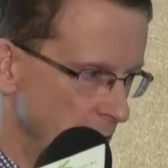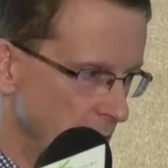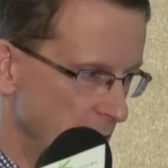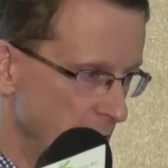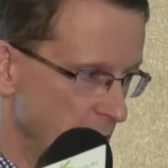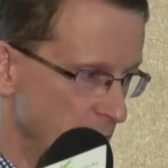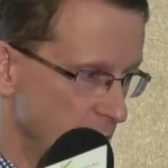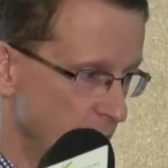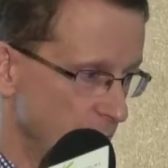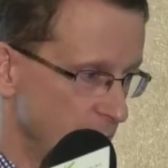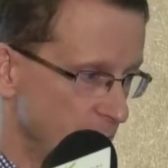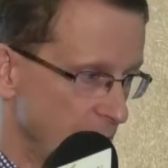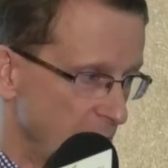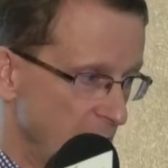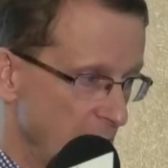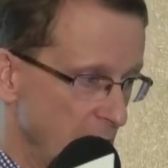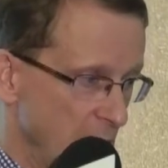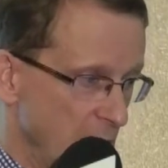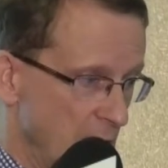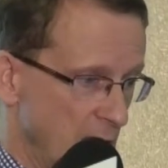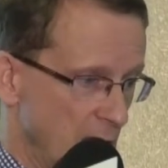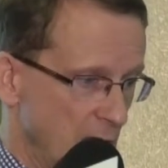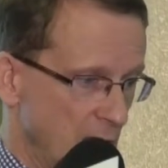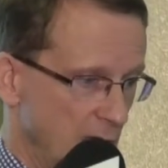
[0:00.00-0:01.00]

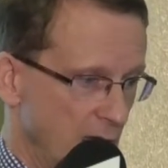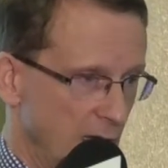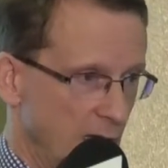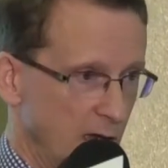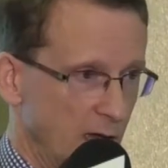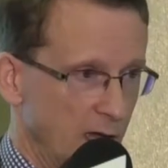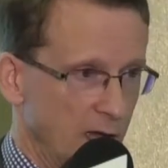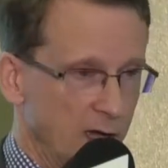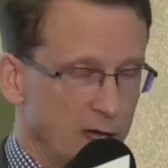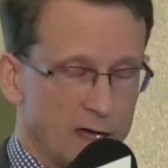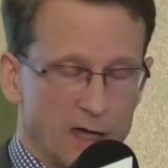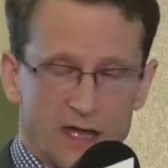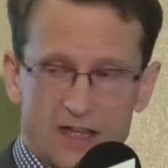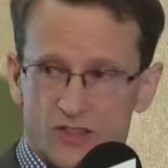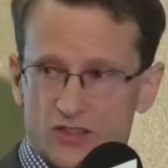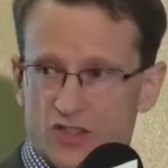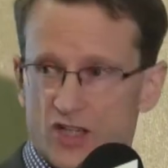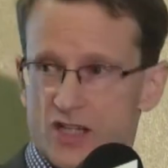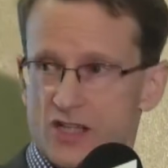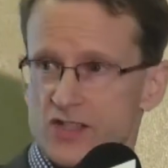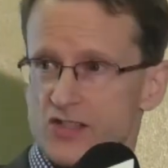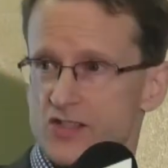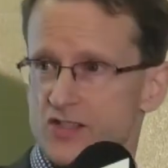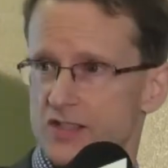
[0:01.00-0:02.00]
Our
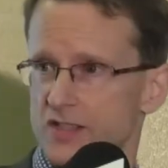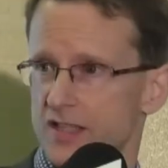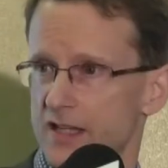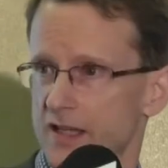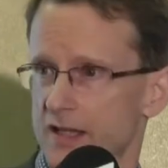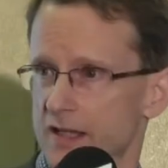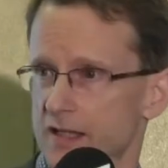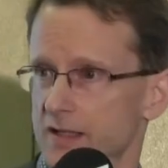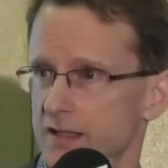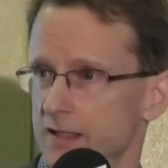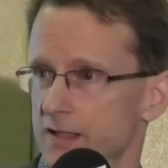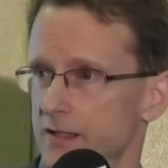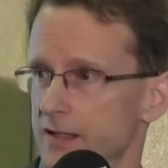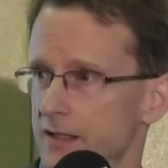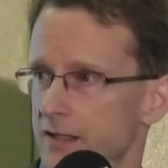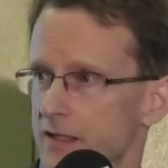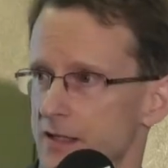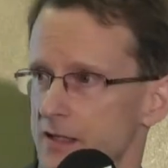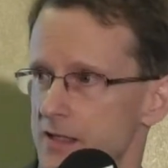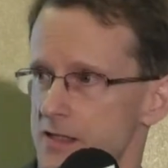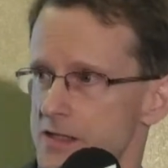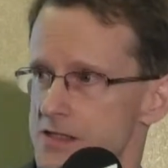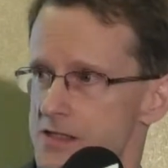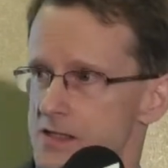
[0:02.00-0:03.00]
challenge today
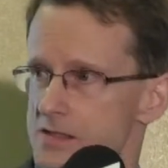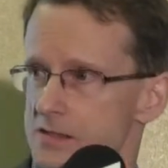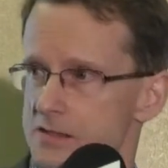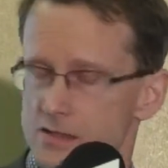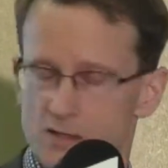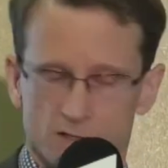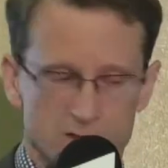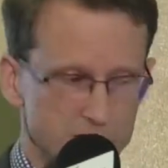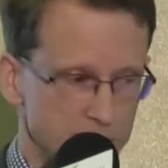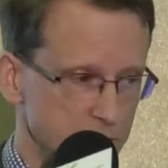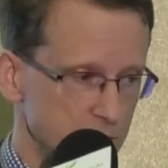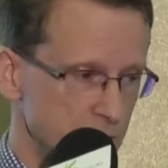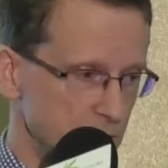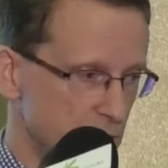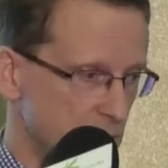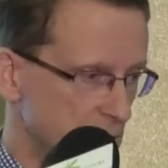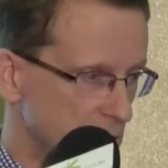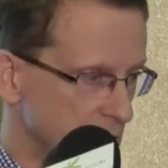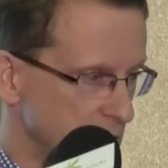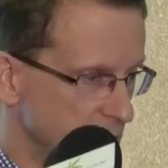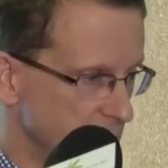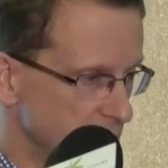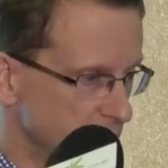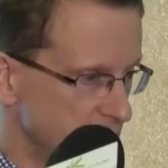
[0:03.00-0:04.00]
is to
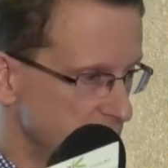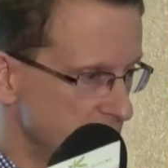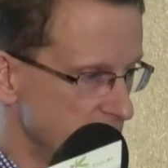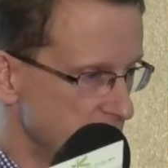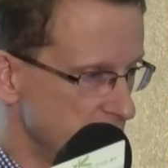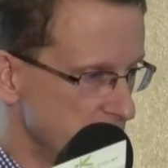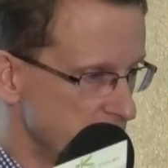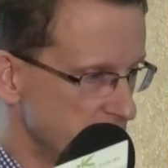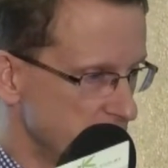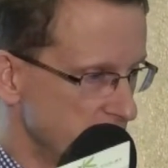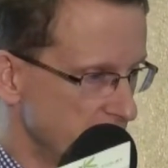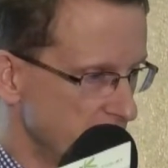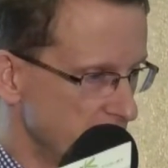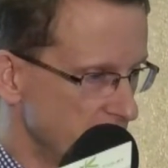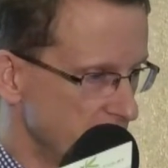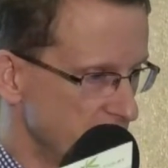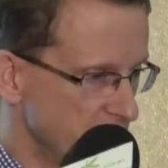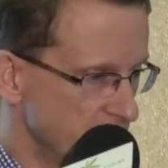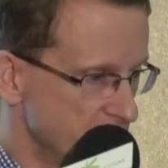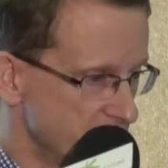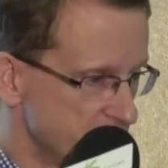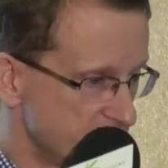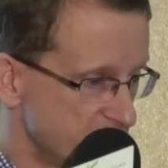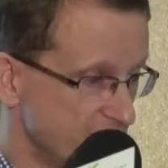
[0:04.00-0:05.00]
clear the
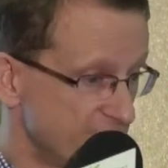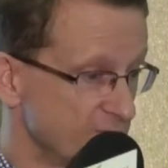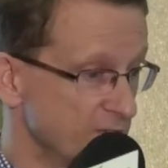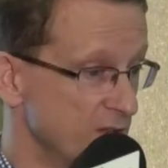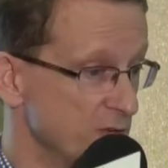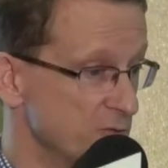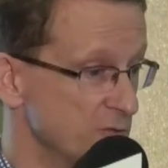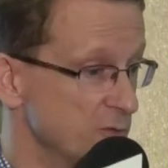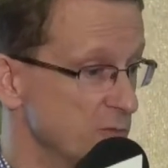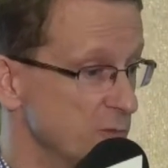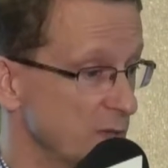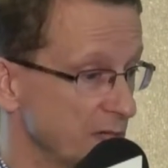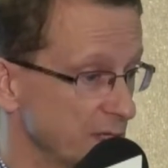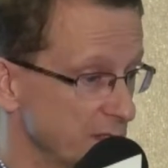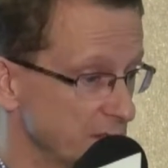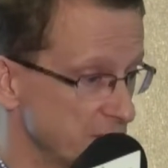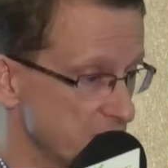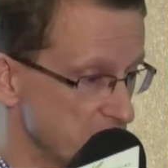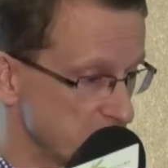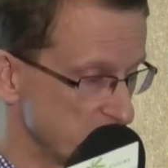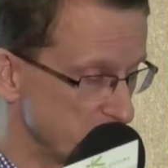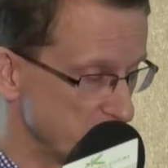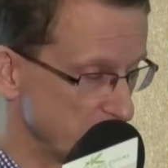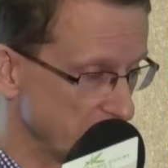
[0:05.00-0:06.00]
700
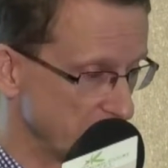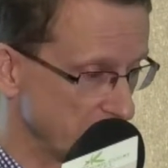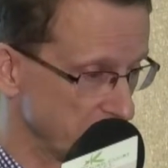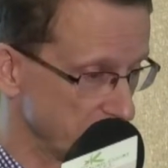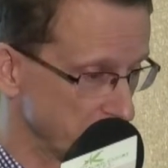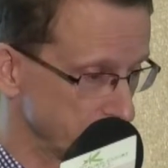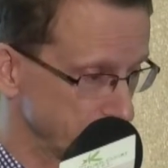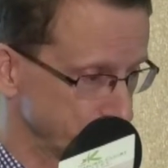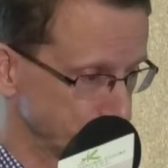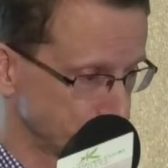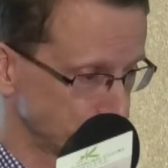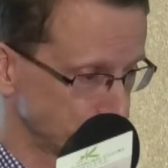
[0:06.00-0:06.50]
megahertz band.